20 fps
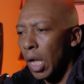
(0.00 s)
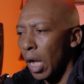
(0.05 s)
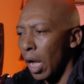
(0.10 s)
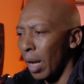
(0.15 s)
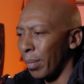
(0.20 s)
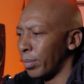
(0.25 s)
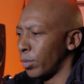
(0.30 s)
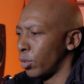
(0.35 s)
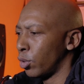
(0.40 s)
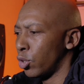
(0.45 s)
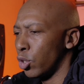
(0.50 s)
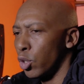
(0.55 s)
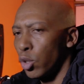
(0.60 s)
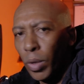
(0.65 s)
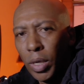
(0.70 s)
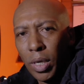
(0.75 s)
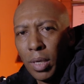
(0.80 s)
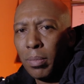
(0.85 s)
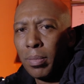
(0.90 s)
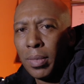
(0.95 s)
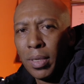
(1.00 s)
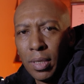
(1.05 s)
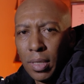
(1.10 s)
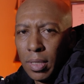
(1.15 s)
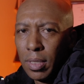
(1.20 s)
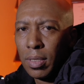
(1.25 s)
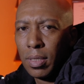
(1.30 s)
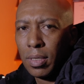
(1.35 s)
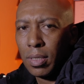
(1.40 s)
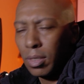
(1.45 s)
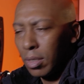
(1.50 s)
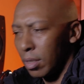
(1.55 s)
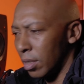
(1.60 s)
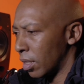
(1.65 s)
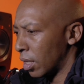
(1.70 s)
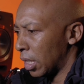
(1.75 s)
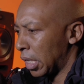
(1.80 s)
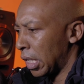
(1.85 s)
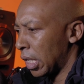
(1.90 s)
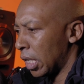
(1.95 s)
up to 20 minutes
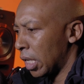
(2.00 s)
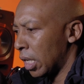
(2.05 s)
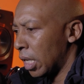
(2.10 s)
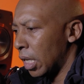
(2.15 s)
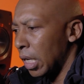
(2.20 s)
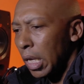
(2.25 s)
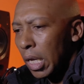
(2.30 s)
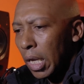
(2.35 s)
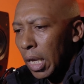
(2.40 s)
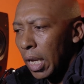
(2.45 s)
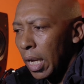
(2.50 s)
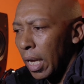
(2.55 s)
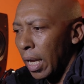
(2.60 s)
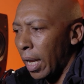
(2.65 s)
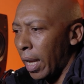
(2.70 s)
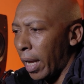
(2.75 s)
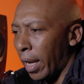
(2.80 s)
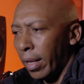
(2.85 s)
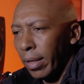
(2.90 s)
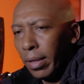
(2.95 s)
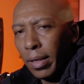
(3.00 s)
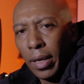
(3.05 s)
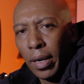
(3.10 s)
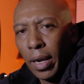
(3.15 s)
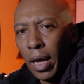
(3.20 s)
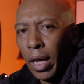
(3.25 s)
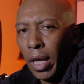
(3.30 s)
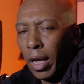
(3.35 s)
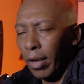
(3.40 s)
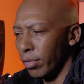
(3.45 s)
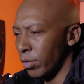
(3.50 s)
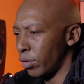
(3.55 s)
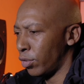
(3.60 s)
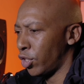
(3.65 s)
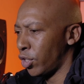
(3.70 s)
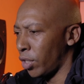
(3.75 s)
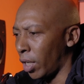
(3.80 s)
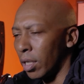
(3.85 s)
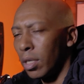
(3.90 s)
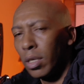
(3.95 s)
and then I have to
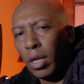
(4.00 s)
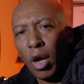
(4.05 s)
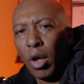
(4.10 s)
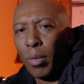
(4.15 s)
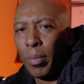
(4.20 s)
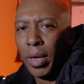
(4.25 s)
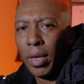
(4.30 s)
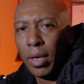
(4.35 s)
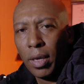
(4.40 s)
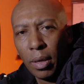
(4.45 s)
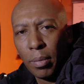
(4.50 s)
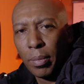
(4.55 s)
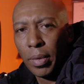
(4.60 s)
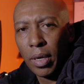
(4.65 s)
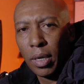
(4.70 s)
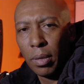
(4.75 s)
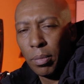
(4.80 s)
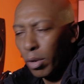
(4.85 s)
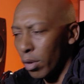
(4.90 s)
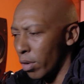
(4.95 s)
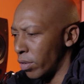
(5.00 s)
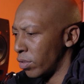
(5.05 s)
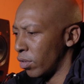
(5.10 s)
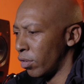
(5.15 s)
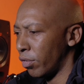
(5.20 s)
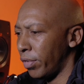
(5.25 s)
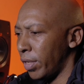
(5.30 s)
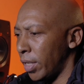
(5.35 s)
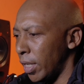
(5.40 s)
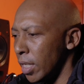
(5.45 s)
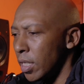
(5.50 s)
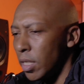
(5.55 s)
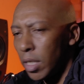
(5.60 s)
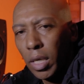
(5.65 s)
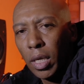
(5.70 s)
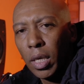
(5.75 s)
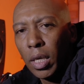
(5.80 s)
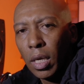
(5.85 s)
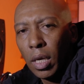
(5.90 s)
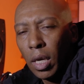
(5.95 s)
shut down my camera because
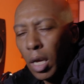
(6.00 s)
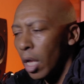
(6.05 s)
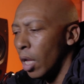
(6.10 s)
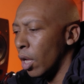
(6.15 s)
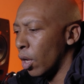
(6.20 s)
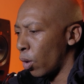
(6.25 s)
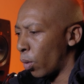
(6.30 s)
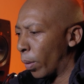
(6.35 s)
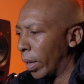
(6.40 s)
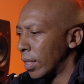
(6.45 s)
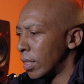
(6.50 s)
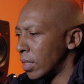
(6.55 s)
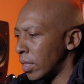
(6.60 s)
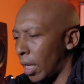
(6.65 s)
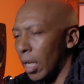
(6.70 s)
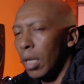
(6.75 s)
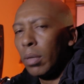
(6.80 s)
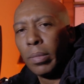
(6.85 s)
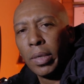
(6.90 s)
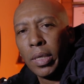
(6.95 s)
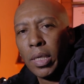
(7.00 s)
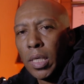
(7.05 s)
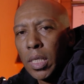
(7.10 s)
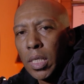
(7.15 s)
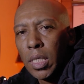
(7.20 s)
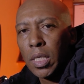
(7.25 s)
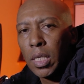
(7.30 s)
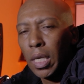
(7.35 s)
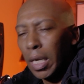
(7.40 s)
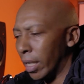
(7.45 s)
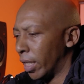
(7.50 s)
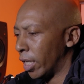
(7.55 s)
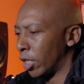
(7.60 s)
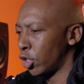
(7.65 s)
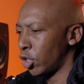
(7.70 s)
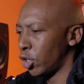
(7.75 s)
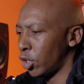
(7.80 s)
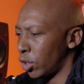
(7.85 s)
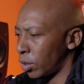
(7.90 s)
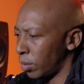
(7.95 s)
overheating, wait 10 minutes and then
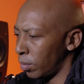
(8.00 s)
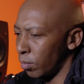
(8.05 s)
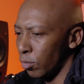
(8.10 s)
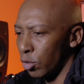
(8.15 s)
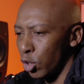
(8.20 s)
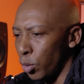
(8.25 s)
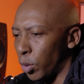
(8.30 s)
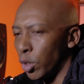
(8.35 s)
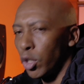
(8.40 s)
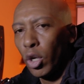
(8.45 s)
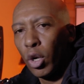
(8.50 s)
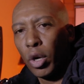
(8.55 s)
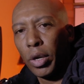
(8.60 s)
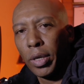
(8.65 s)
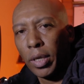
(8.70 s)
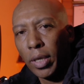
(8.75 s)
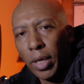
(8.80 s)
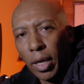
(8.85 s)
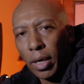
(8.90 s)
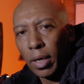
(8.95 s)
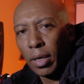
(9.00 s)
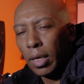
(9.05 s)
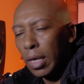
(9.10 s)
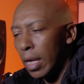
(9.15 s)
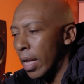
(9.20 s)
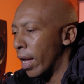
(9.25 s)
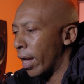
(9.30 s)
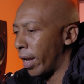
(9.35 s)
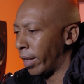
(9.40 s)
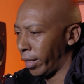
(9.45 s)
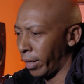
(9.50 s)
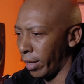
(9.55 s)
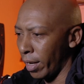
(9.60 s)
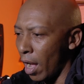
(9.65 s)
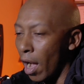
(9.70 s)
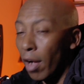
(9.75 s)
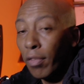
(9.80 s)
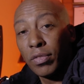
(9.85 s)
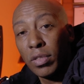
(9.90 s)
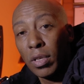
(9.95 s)
switch it on again. And then
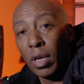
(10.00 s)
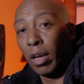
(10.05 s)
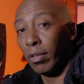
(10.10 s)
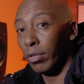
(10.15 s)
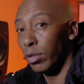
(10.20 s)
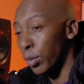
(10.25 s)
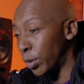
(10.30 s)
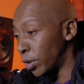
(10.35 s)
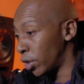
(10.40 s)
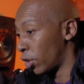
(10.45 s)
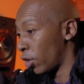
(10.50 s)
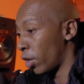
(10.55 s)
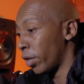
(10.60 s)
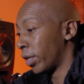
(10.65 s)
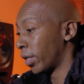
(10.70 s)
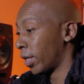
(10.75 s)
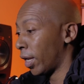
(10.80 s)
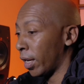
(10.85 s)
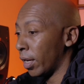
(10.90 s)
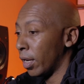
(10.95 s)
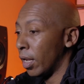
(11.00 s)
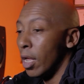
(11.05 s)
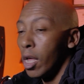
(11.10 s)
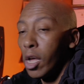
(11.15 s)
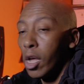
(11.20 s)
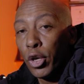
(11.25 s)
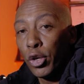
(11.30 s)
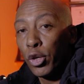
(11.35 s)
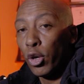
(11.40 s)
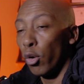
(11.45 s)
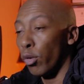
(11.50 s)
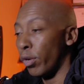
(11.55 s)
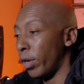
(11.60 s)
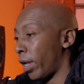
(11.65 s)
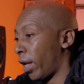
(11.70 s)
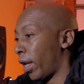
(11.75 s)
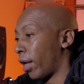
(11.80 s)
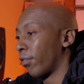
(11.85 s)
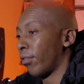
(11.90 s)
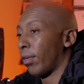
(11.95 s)
after I've switched it on again, you only
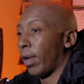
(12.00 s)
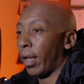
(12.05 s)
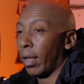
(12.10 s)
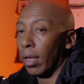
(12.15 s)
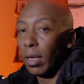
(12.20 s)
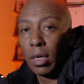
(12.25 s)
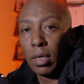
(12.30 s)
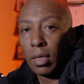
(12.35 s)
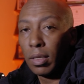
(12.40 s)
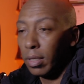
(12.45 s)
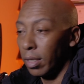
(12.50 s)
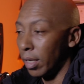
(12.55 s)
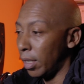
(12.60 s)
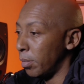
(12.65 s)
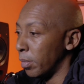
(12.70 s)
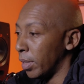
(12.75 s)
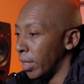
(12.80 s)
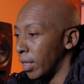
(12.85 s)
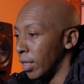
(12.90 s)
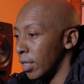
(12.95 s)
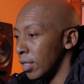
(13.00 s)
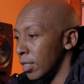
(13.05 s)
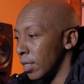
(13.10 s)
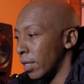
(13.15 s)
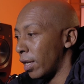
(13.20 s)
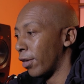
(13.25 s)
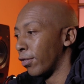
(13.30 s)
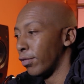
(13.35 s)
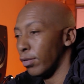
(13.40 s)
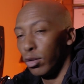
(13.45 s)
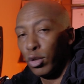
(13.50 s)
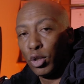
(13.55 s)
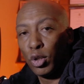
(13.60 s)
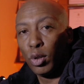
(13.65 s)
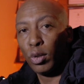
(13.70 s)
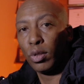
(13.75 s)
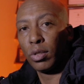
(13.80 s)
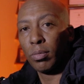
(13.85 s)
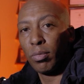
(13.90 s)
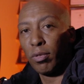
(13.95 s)
have like 3 minutes left to
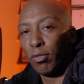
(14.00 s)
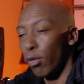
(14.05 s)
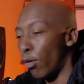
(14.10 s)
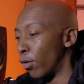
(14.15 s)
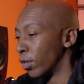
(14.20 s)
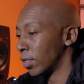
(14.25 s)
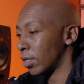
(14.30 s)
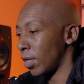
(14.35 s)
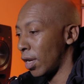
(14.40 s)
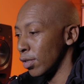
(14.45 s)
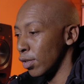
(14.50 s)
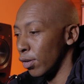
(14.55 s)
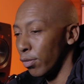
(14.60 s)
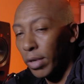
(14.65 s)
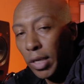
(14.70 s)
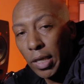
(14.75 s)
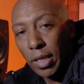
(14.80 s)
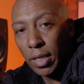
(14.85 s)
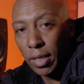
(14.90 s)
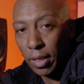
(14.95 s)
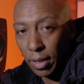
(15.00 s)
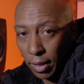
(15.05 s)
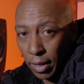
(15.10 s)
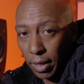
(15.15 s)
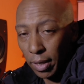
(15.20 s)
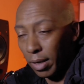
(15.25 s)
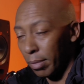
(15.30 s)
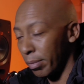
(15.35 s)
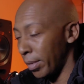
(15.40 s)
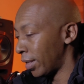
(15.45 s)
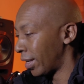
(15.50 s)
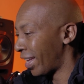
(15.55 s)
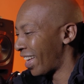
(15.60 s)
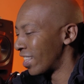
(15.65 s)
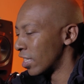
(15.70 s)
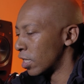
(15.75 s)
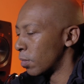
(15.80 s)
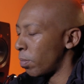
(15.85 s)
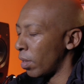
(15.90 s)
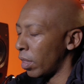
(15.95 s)
shoot before it starts overheating again. I mean,
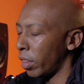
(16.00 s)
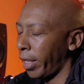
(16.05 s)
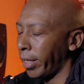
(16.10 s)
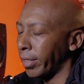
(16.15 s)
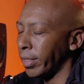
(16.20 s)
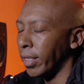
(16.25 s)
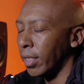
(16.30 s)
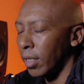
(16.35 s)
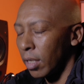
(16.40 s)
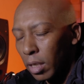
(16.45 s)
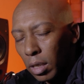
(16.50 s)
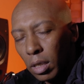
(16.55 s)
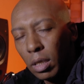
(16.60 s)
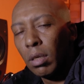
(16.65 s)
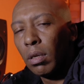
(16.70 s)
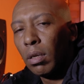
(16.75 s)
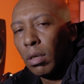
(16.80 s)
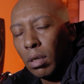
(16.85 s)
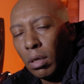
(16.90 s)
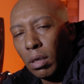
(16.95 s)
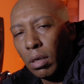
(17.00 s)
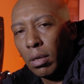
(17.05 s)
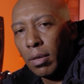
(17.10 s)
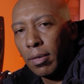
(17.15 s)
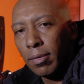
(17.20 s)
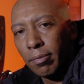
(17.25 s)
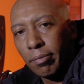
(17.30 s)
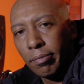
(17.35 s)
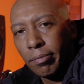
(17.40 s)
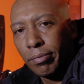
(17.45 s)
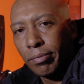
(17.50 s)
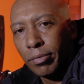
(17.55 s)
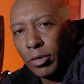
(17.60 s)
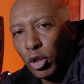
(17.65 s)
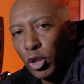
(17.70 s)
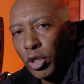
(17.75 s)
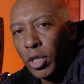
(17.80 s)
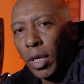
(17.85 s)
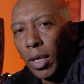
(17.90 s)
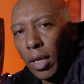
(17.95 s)
it's pathetic,
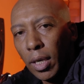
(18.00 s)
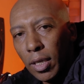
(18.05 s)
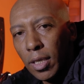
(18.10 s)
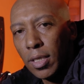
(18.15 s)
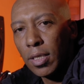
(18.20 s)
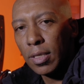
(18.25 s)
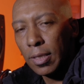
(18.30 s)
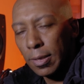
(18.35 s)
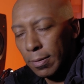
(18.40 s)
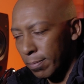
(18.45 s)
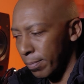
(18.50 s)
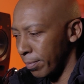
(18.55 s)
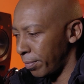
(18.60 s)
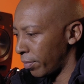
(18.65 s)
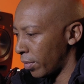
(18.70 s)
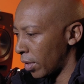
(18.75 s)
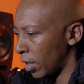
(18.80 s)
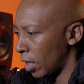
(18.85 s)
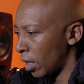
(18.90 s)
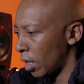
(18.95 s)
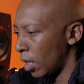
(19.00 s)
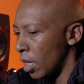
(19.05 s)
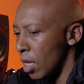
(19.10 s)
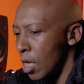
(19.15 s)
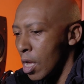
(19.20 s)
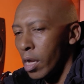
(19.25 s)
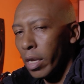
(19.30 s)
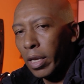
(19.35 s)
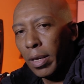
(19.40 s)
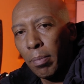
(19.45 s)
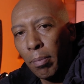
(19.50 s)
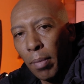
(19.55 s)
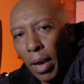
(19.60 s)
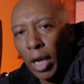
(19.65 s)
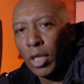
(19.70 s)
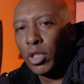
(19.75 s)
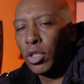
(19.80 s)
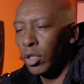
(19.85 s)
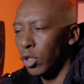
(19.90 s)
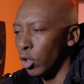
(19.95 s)
to say the least.
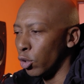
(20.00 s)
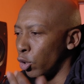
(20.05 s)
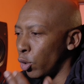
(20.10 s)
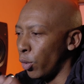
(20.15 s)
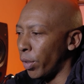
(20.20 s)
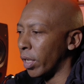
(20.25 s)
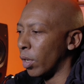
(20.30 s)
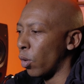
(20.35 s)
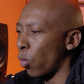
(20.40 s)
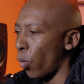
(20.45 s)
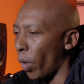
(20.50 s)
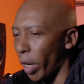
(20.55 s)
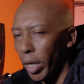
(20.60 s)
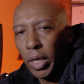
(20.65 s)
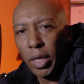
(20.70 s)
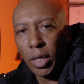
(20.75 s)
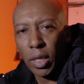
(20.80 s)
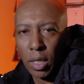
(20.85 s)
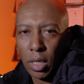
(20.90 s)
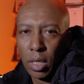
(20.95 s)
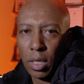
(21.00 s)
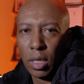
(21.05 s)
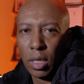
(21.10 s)
Imagine you're doing a wedding.